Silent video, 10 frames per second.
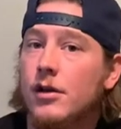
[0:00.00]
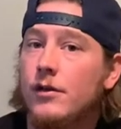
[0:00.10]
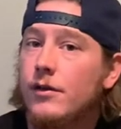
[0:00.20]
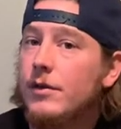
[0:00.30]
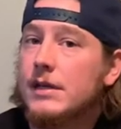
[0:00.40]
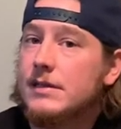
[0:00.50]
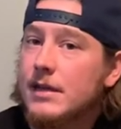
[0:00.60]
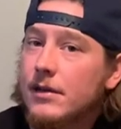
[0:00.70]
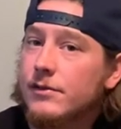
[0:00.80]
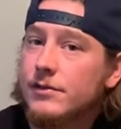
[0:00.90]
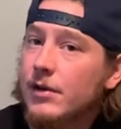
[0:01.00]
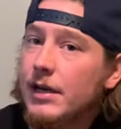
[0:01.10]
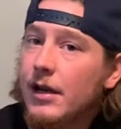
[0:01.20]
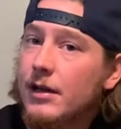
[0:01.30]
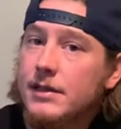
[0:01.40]
doing sales right
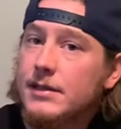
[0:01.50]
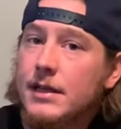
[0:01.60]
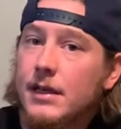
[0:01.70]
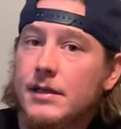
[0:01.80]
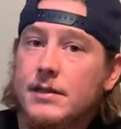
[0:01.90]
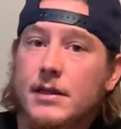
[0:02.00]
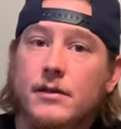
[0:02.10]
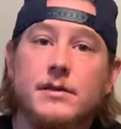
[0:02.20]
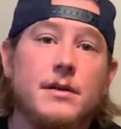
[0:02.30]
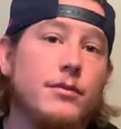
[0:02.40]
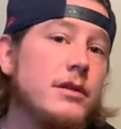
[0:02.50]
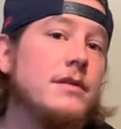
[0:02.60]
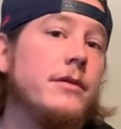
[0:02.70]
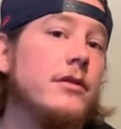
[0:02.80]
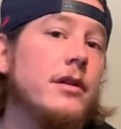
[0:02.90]
now. I didn't see any sales at Books
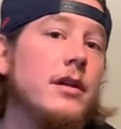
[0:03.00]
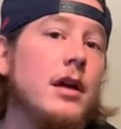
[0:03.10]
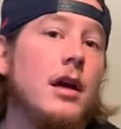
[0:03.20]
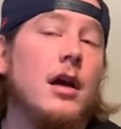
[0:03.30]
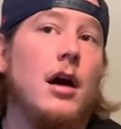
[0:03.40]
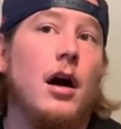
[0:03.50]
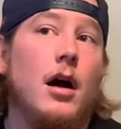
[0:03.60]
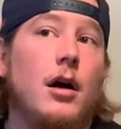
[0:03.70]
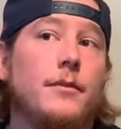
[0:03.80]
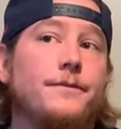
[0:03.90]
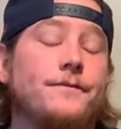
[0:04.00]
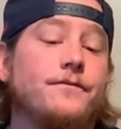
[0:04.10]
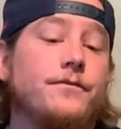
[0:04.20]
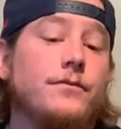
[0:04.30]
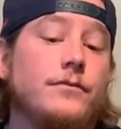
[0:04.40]
a Million. Um,
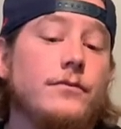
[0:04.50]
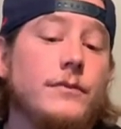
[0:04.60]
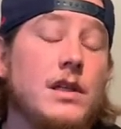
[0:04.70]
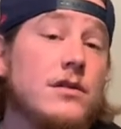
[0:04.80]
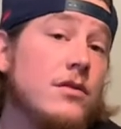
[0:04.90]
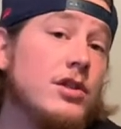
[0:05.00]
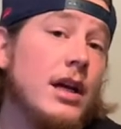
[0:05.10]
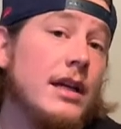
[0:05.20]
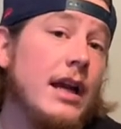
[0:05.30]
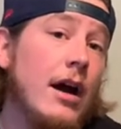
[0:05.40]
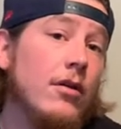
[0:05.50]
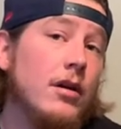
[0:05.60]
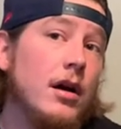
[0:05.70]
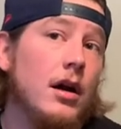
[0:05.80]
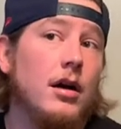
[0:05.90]
so check it out.
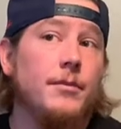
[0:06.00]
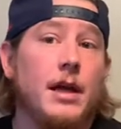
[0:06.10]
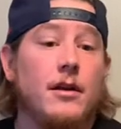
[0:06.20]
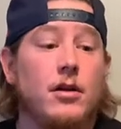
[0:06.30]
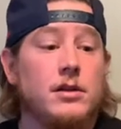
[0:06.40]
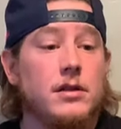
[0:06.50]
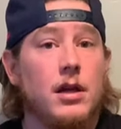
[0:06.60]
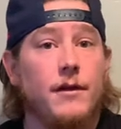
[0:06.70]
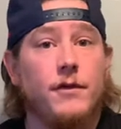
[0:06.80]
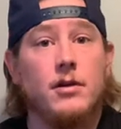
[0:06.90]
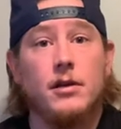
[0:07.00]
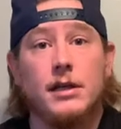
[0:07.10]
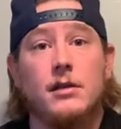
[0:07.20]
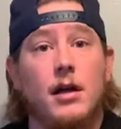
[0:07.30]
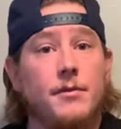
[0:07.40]
Um, and if you
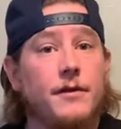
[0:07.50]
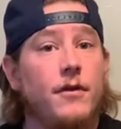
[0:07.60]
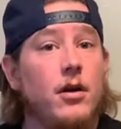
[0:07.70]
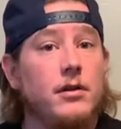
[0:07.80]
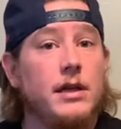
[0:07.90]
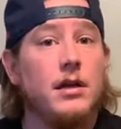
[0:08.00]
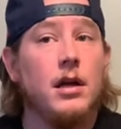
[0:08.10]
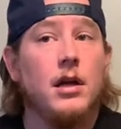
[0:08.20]
collect a lot of McFarlane,